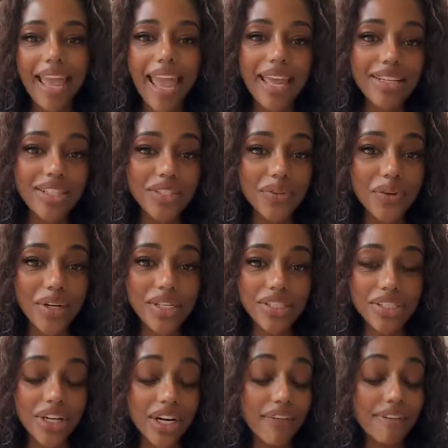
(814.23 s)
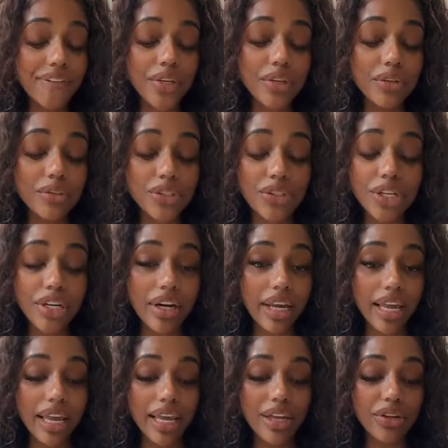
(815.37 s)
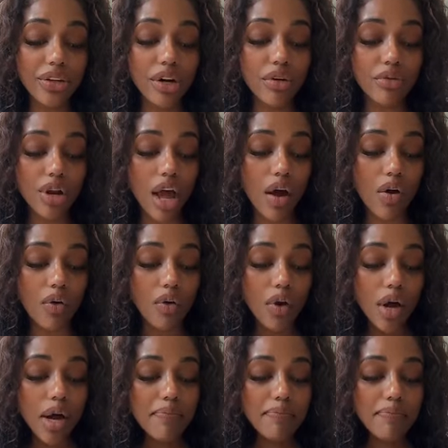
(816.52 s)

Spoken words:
Eight of Swords, you're confused, you're in your head, you don't know.